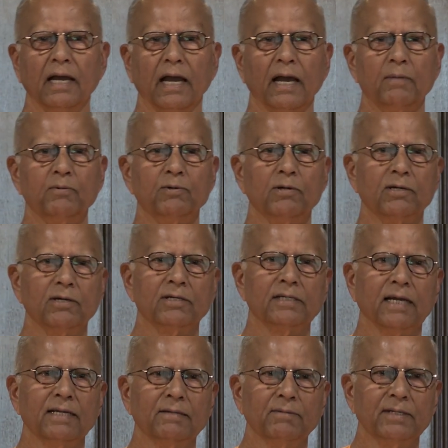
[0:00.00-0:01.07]
Have you heard
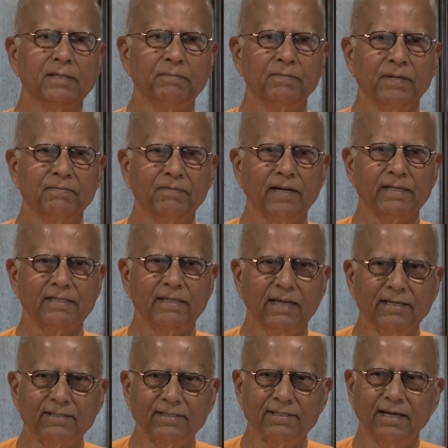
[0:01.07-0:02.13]
anybody perfect?
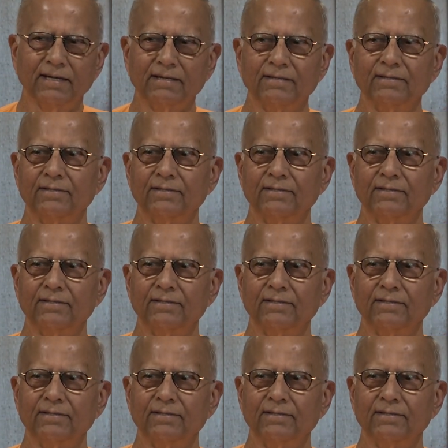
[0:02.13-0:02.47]
Yes, sir.